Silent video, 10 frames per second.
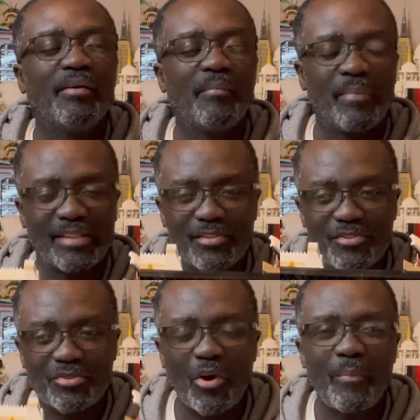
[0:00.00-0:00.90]
But the
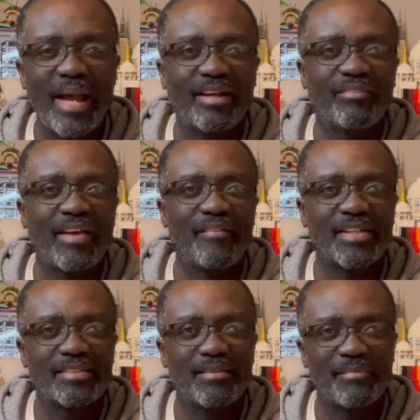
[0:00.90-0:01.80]
drawback of
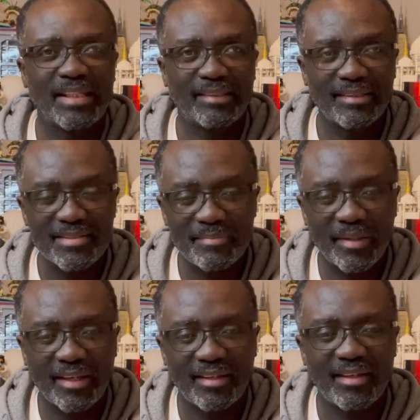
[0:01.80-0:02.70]
having something this
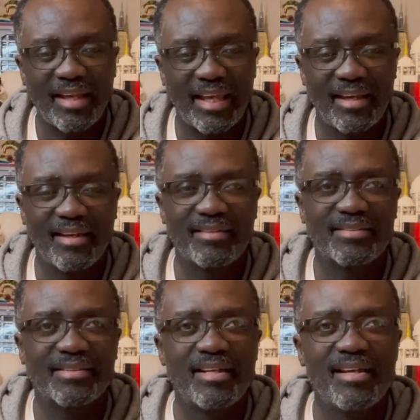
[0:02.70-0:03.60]
big
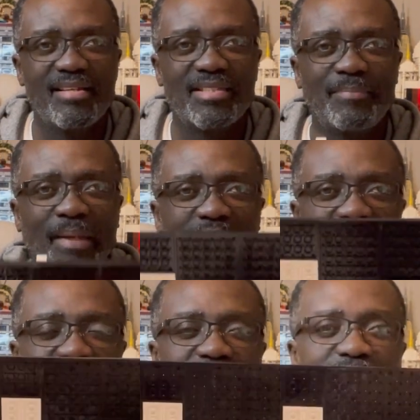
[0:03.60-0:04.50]
is
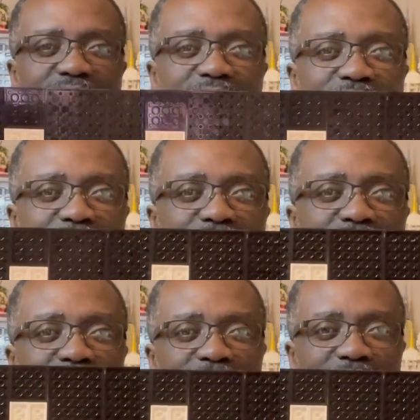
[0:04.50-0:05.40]
space,
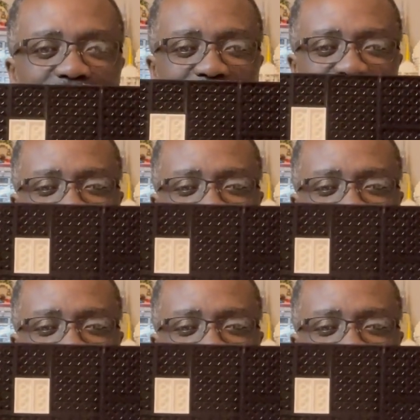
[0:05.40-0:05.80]
right?